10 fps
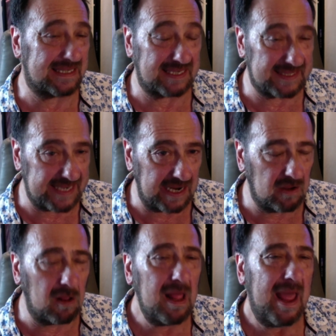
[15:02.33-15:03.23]
a
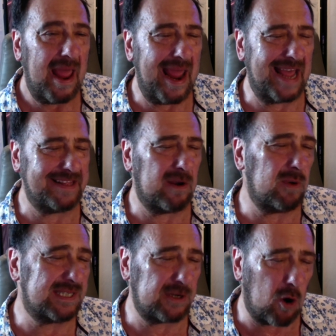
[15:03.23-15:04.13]
single, and there
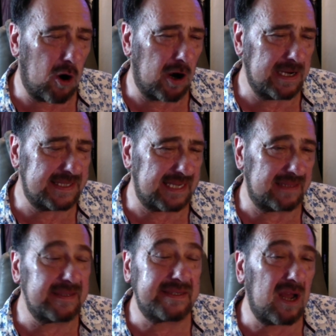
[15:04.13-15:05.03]
was an artist at
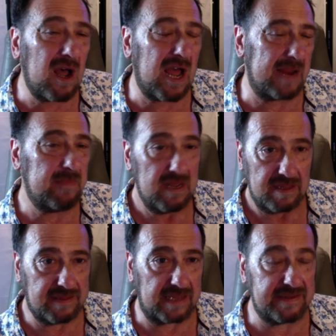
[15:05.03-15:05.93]
the time
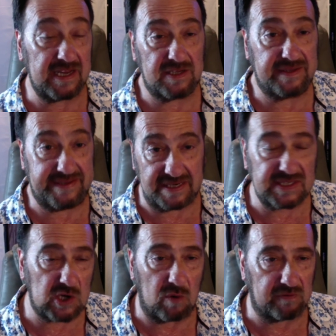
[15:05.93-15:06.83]
that did
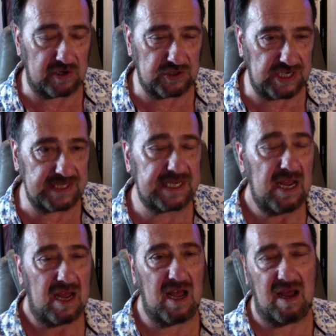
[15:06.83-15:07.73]
disco versions
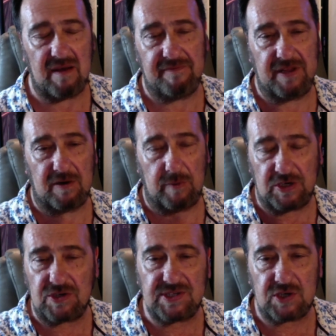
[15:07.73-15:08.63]
of the
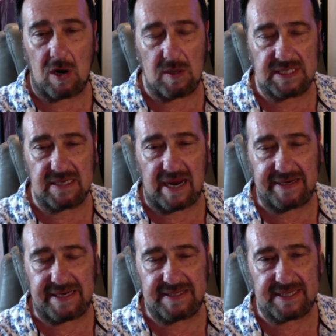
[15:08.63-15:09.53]
original Star Wars in
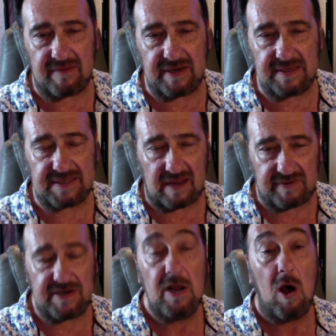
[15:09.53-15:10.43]

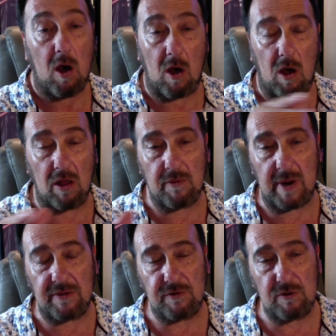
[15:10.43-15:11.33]
1977 all the way
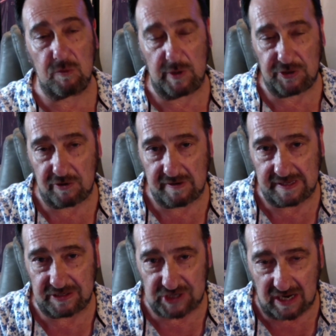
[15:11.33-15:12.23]
through the Return of
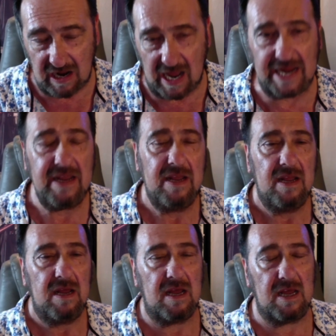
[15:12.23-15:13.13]
the Jedi.
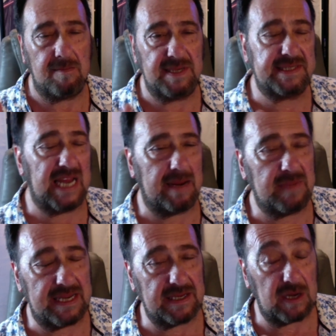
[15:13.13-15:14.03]
His name
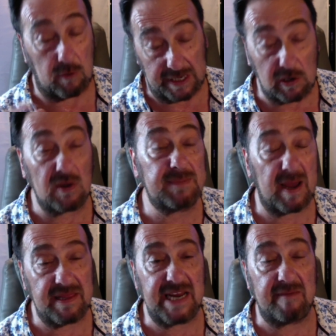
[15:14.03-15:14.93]
is, or he goes by
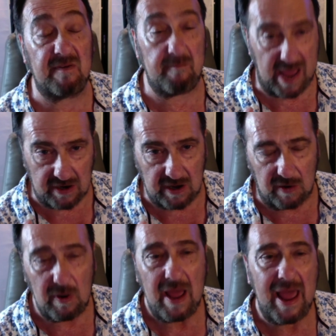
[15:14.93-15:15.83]
the name of
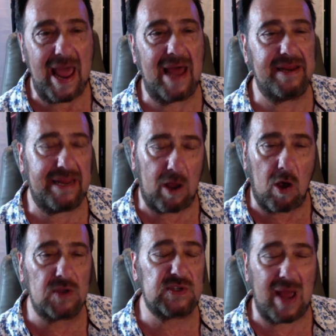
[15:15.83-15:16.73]
Meko, and he
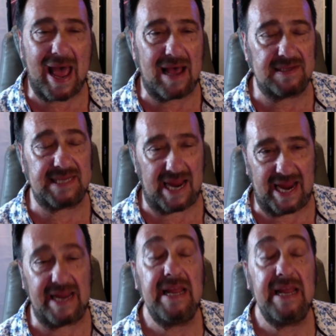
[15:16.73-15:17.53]
also has a